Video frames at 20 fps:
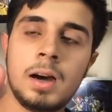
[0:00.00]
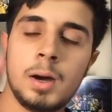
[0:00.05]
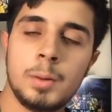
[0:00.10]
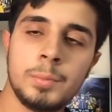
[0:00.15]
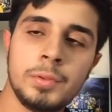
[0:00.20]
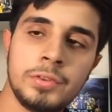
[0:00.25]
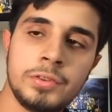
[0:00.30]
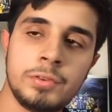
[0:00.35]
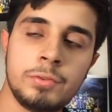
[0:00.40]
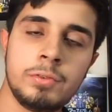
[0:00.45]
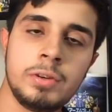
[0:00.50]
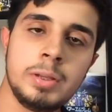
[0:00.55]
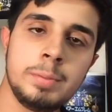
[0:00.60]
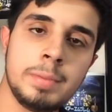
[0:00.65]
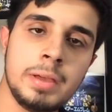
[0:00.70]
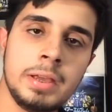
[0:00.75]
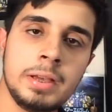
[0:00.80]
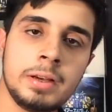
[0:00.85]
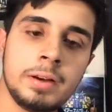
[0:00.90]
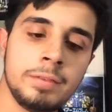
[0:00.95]
This is a
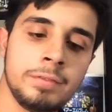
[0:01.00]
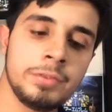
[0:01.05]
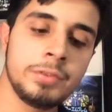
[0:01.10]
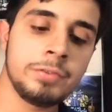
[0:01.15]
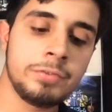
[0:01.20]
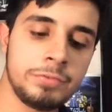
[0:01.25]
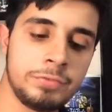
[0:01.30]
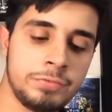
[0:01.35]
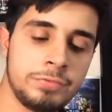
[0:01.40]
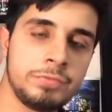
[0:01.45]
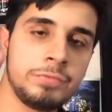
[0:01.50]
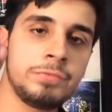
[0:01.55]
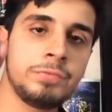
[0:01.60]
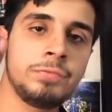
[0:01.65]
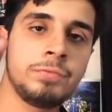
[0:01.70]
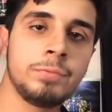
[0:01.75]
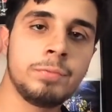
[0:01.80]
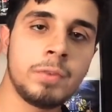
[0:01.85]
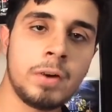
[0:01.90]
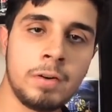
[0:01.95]
remake of the
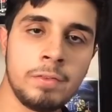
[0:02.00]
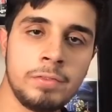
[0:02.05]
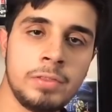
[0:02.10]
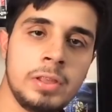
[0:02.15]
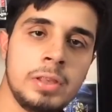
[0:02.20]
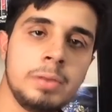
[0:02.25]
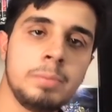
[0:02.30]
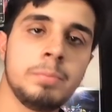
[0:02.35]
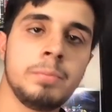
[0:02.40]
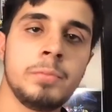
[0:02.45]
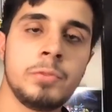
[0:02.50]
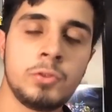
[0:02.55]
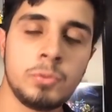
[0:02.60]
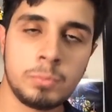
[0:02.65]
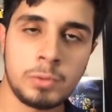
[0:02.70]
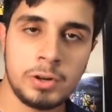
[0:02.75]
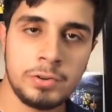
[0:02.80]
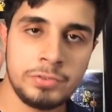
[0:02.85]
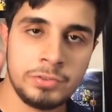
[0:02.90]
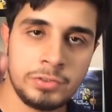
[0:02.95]
Super
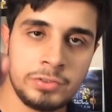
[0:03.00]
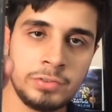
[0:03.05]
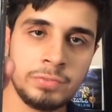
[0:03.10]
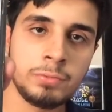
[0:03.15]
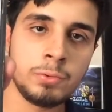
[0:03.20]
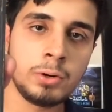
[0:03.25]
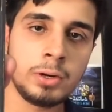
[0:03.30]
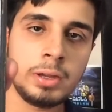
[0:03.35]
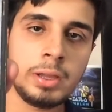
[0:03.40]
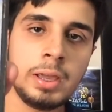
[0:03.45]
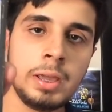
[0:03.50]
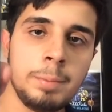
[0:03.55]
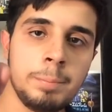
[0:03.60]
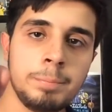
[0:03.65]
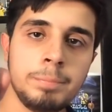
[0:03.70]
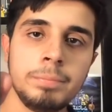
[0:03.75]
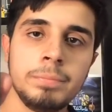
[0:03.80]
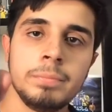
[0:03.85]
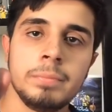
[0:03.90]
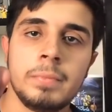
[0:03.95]
Mario 64 game,
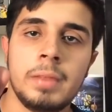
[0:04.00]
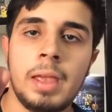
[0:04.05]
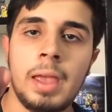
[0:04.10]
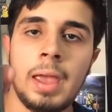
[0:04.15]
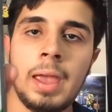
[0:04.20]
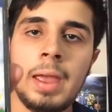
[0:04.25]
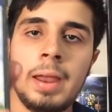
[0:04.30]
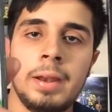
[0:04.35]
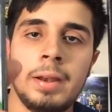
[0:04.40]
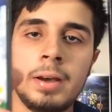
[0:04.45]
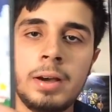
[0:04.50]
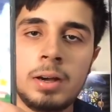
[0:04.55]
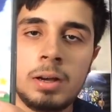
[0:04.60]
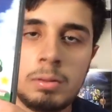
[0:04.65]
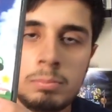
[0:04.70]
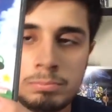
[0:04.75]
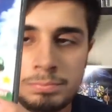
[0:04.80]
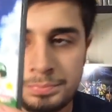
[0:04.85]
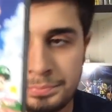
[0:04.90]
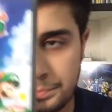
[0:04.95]
and I